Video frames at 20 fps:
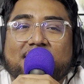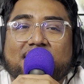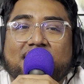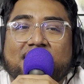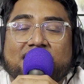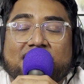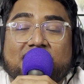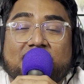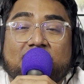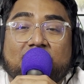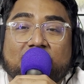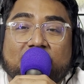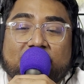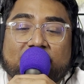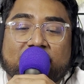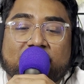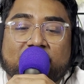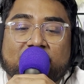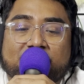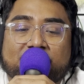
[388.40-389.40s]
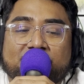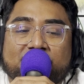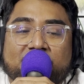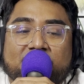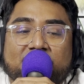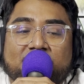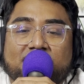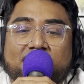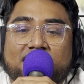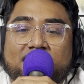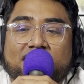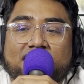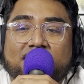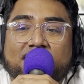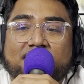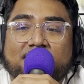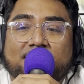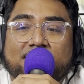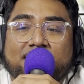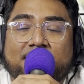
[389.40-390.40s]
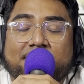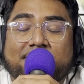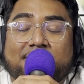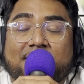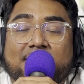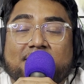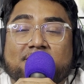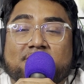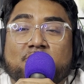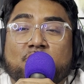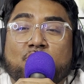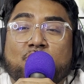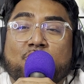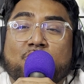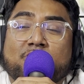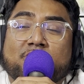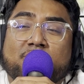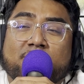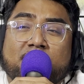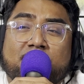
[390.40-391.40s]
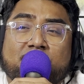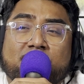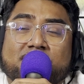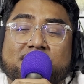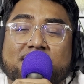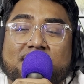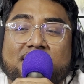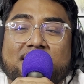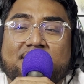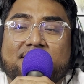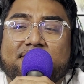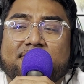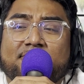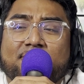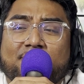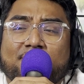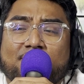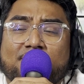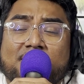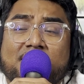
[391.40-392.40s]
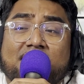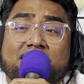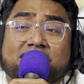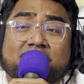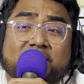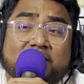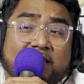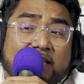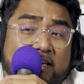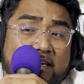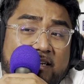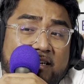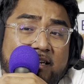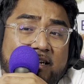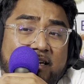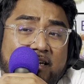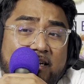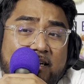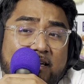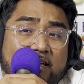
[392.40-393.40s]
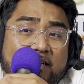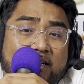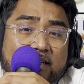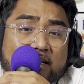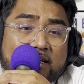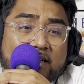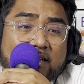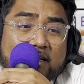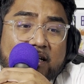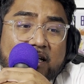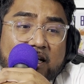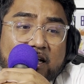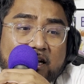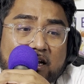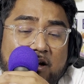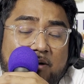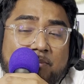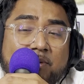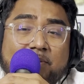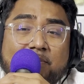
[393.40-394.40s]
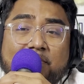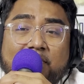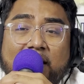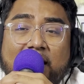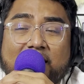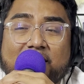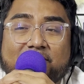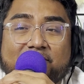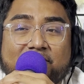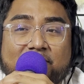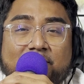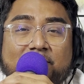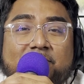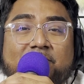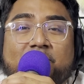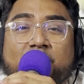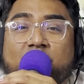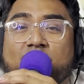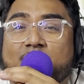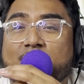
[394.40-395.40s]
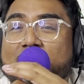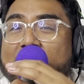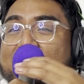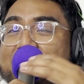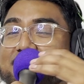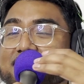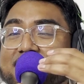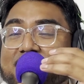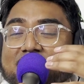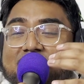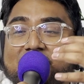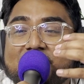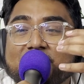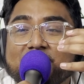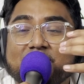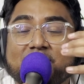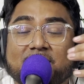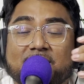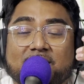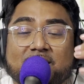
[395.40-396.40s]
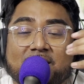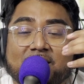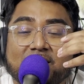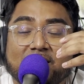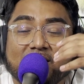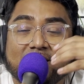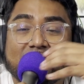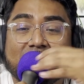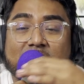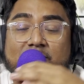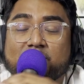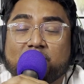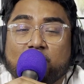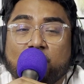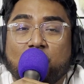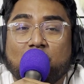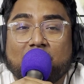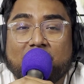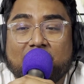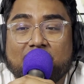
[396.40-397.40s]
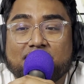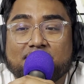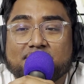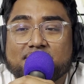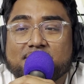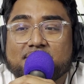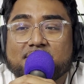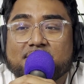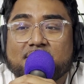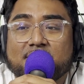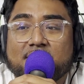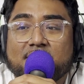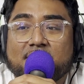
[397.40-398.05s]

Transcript: And then I'll give him maybe like 2 or 3% for what I've seen coming, like from what I've seen him in the lead up to Roland Garros.